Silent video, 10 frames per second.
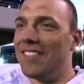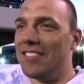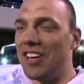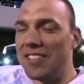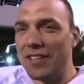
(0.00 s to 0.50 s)

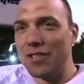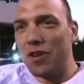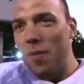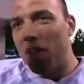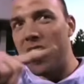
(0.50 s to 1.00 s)
John started
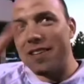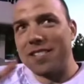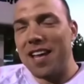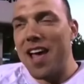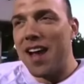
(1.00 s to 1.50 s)
scrambling on the other
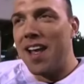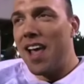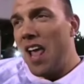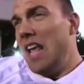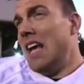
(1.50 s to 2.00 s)
side,
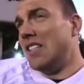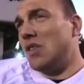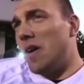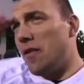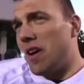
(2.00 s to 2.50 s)
and so
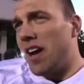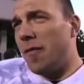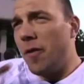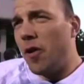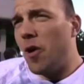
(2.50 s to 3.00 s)
everyone kind of
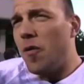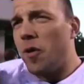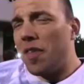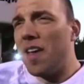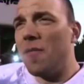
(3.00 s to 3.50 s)
flowed over
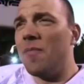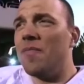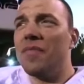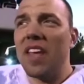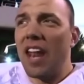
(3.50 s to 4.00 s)
with him,
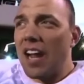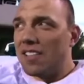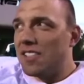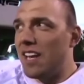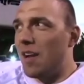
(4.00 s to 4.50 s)
and I
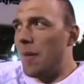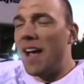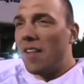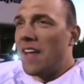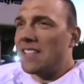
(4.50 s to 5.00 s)
just stayed up
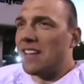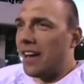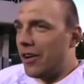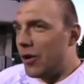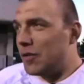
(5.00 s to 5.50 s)
back on that
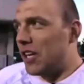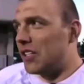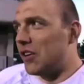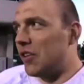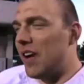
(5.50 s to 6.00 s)
side. I knew if John
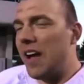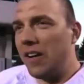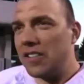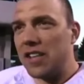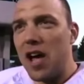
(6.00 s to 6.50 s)
turned around
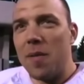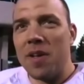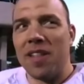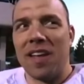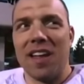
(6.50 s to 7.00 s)
and saw me that,